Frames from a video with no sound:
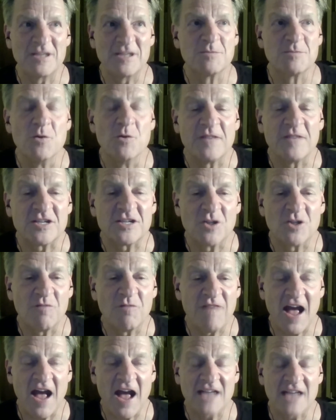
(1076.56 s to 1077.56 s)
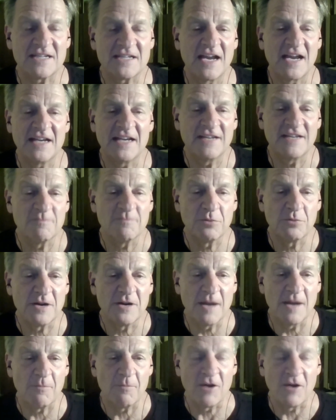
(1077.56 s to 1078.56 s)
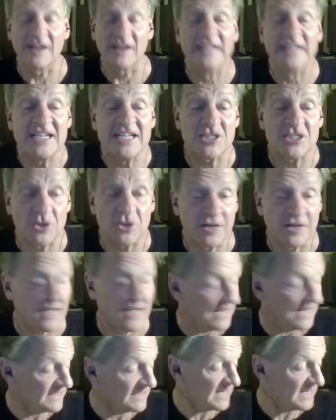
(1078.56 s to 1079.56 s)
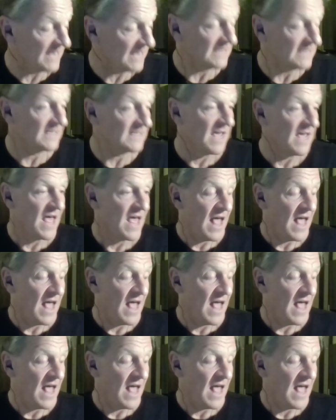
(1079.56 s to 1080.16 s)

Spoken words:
I mean, it's moving so fast. I'd hate to even put a number on it. At least 38 states.